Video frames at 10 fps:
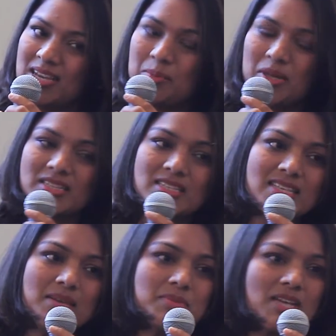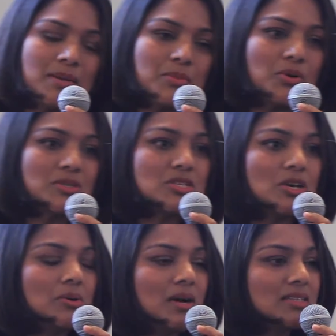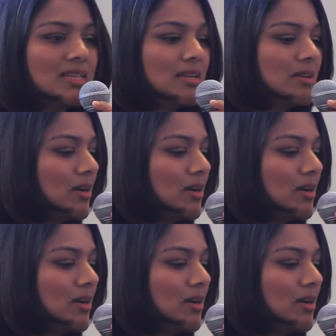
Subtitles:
But at the same time, also, I think